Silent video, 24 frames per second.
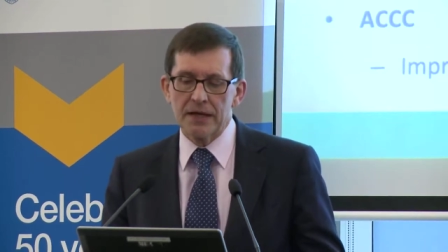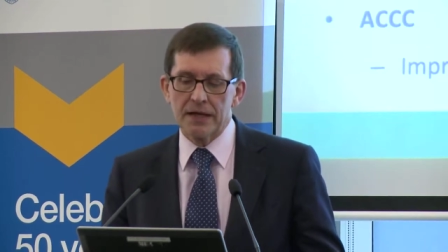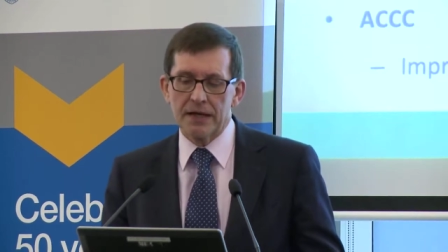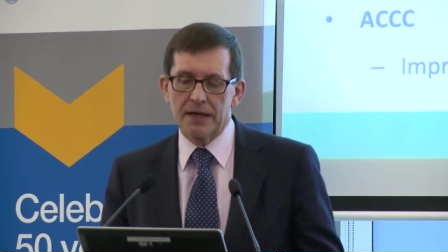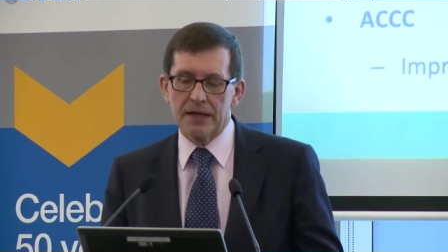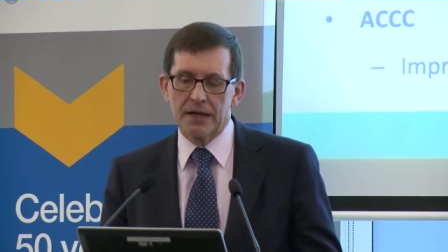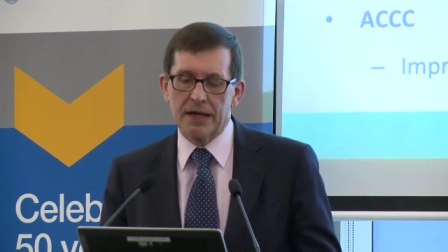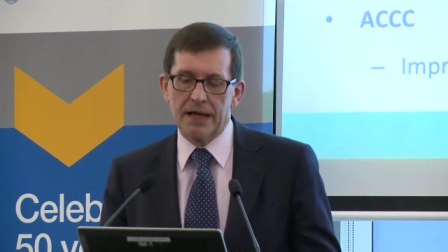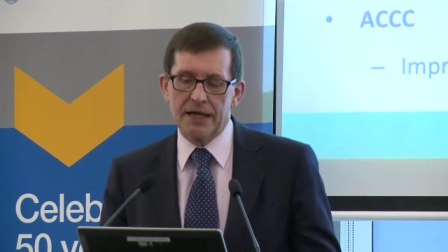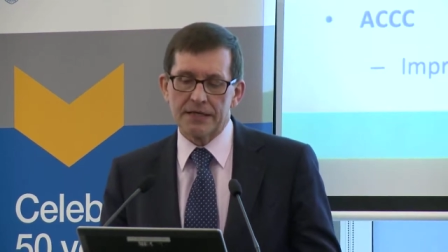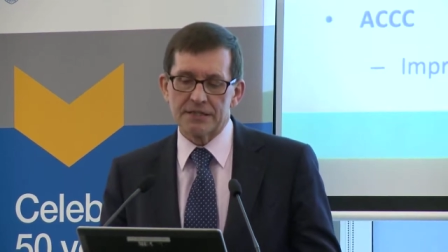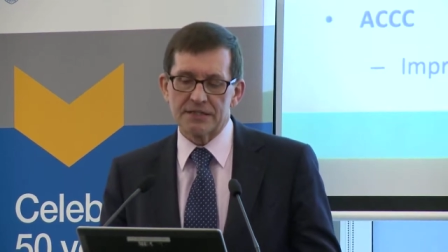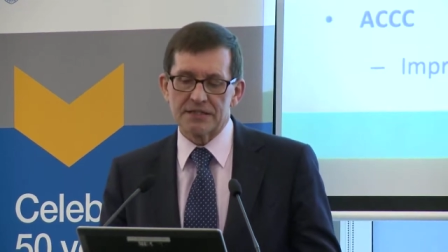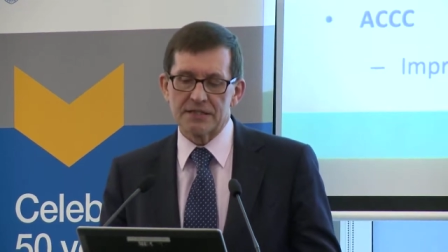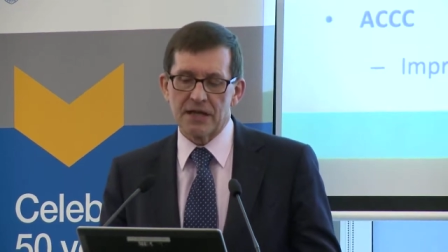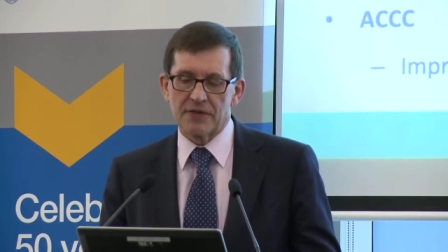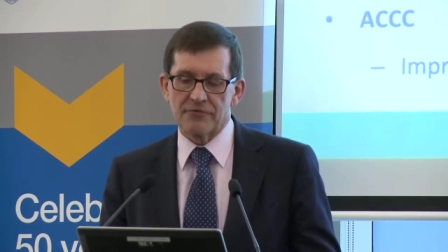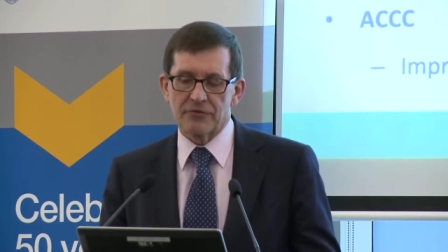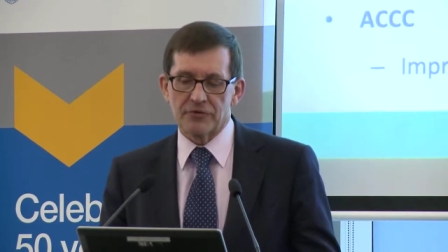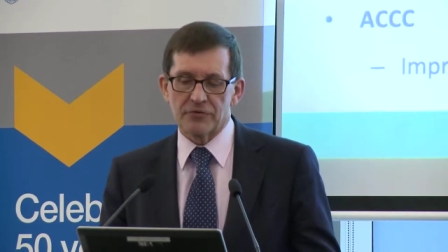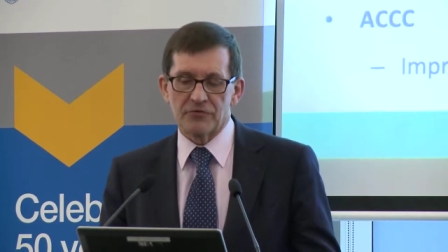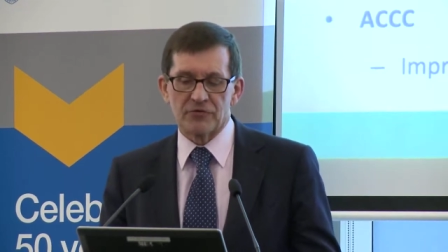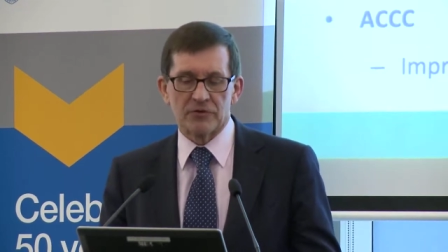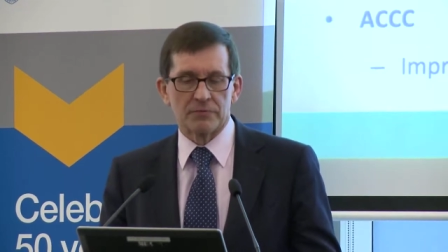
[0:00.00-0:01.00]
uh, has
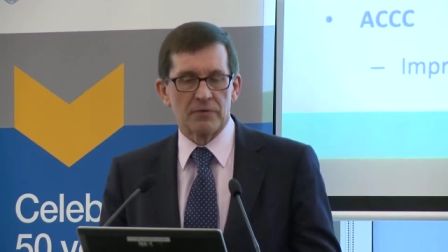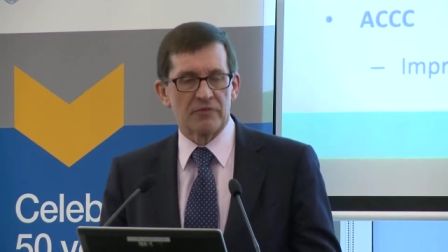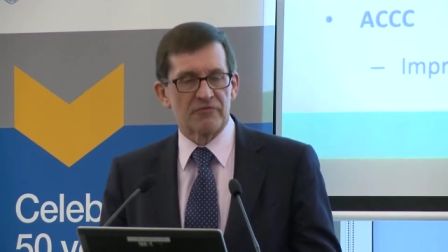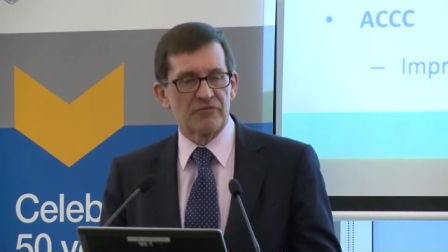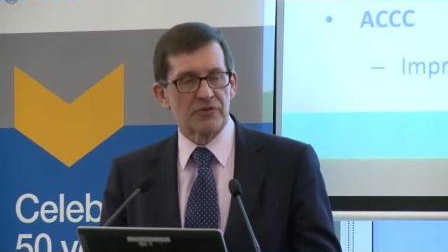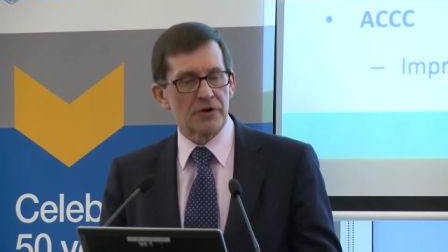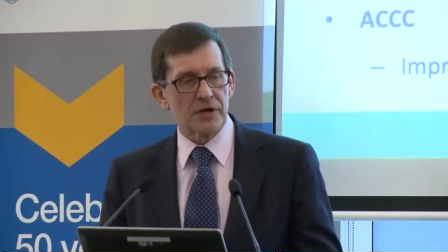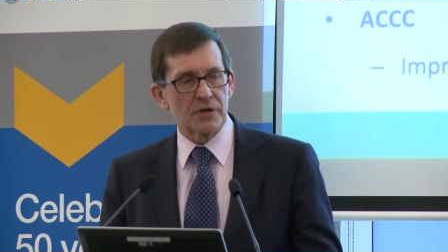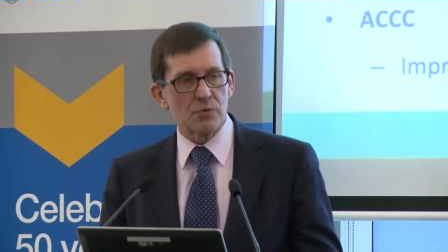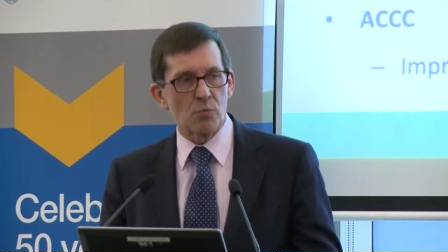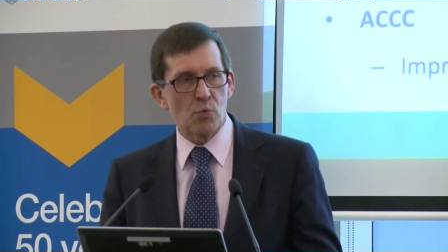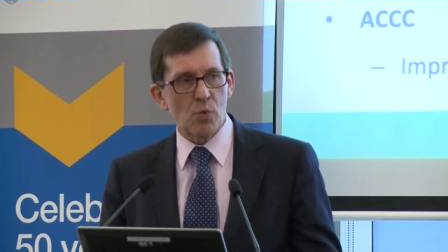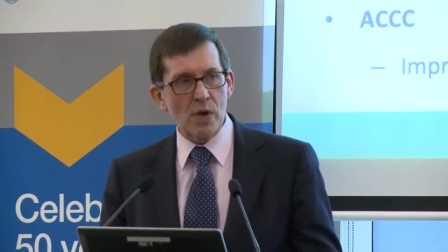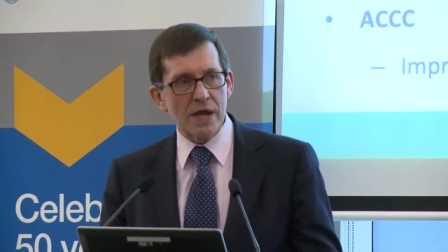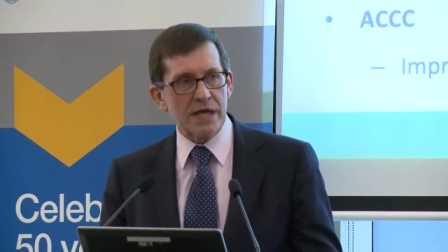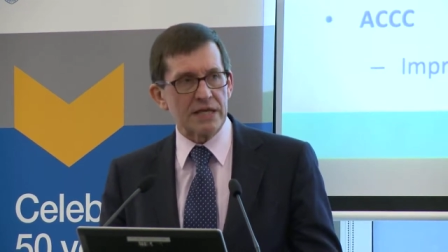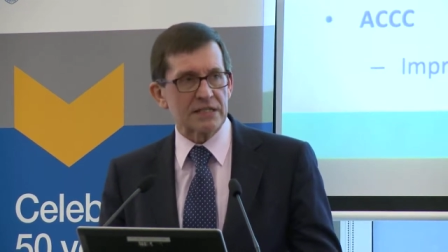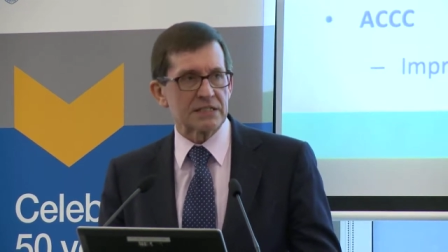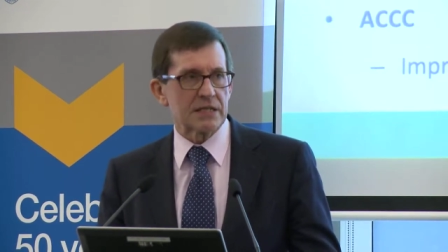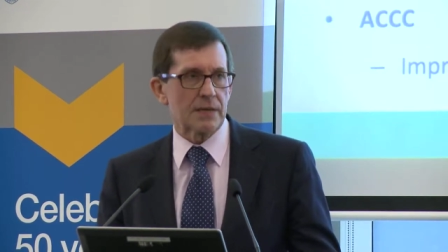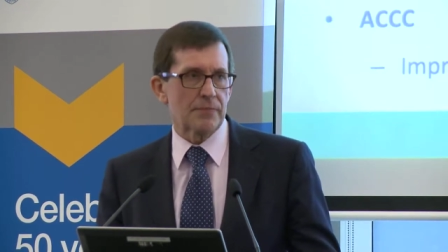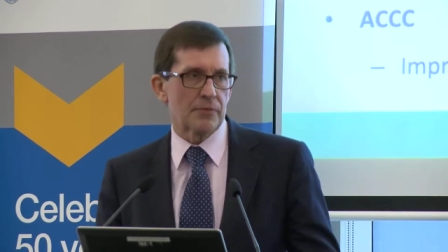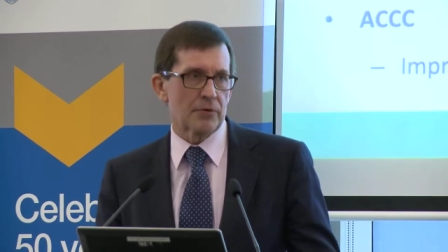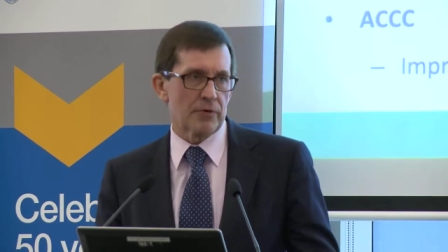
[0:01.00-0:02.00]
suffered from a very weak
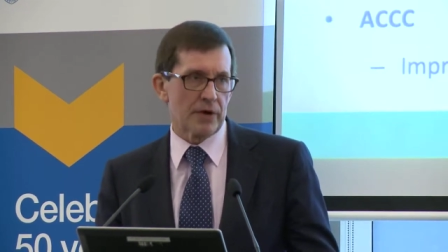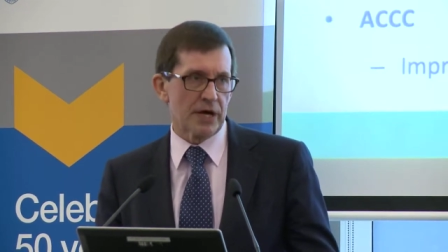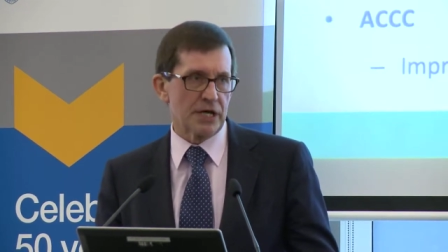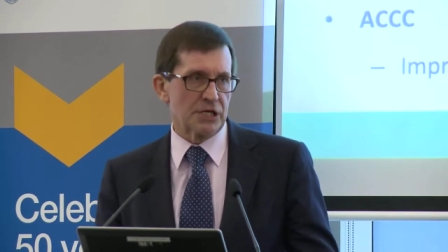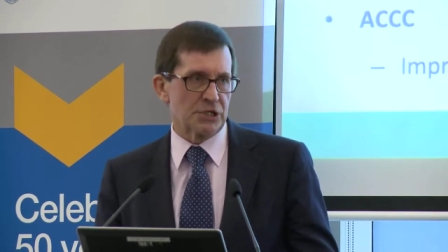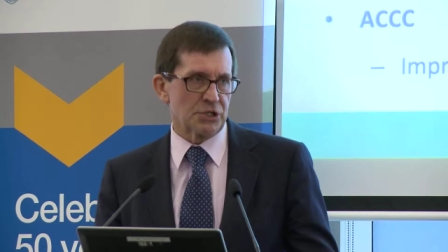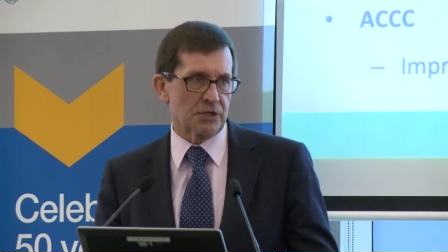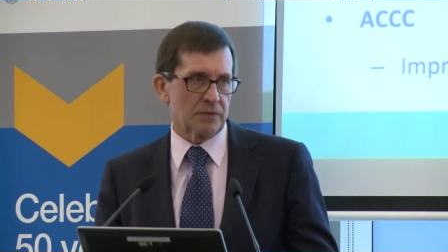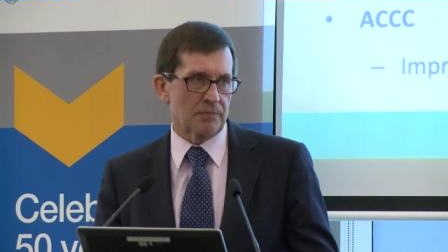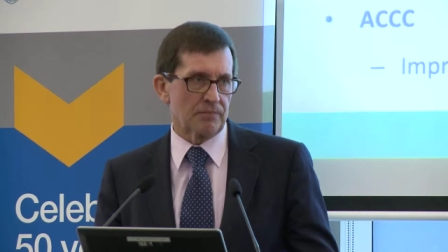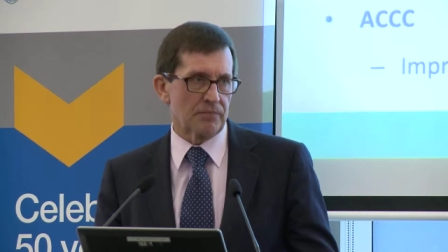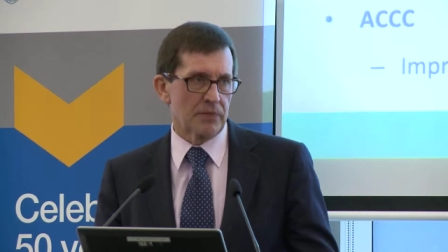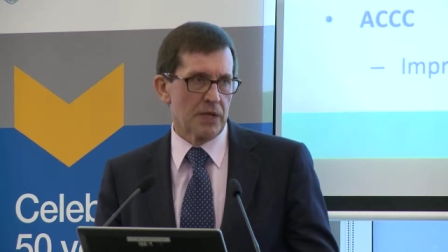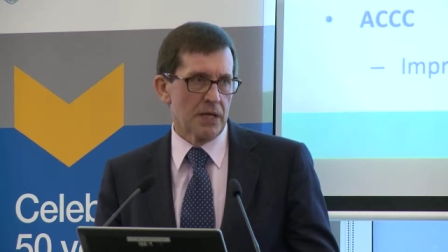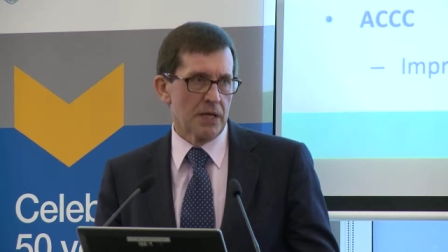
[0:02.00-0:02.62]
separation